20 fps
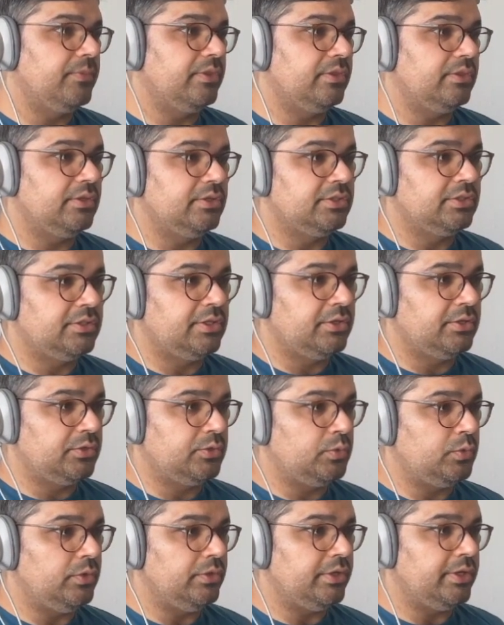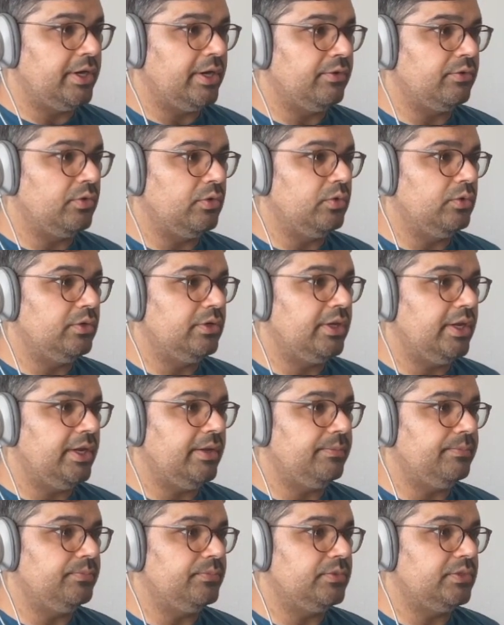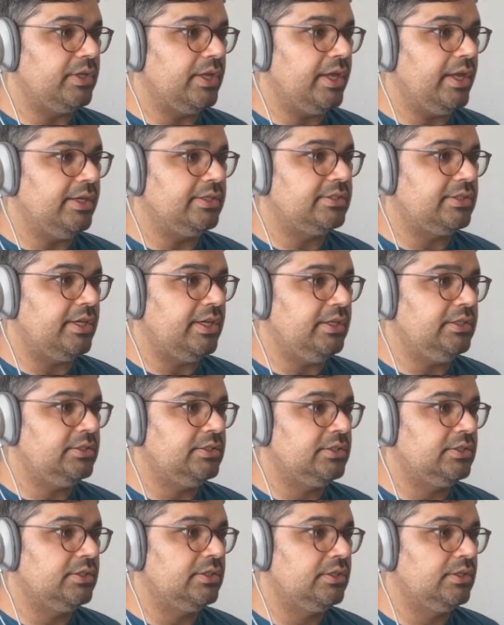there's another tool that I wrote named sh.